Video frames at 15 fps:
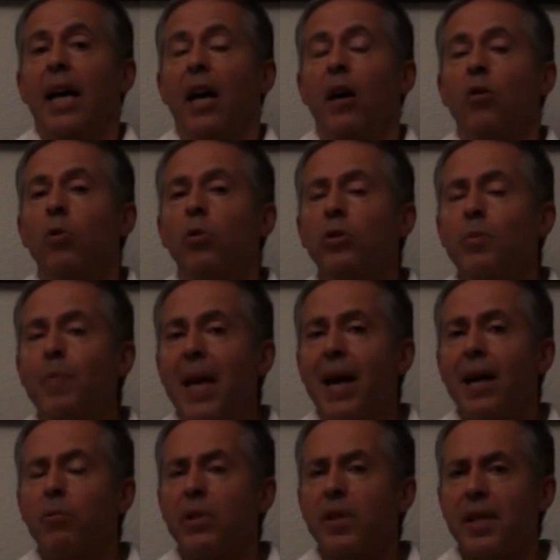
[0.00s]
An old
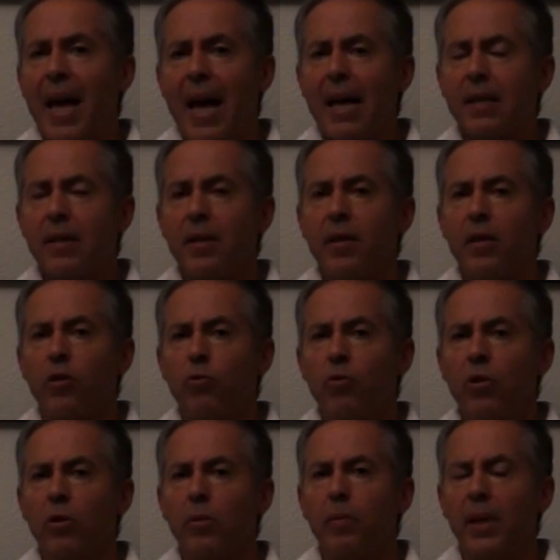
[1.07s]
man was gassed in his
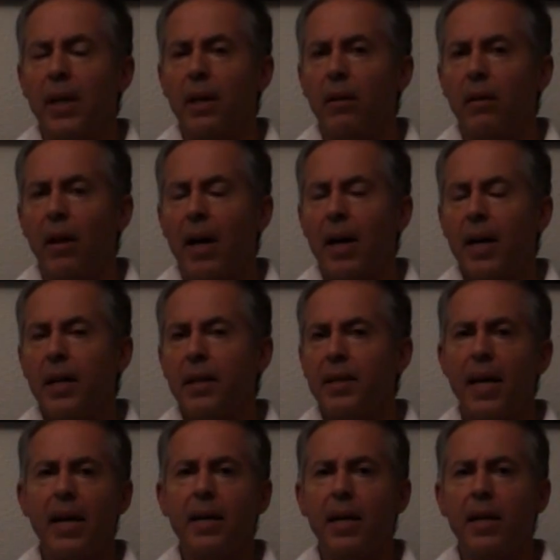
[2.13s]
room. He lay
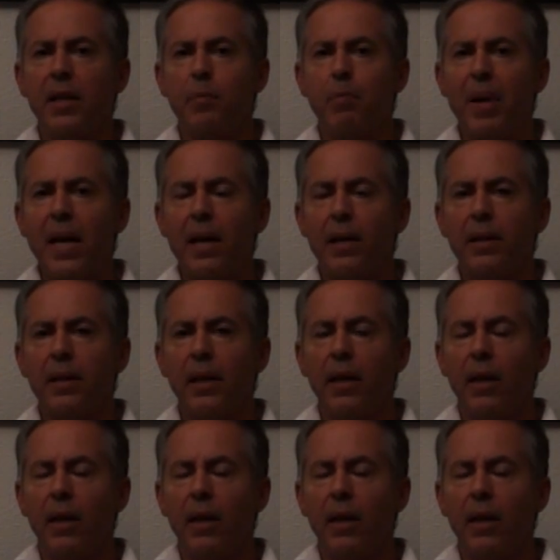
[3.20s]
dead in his bed.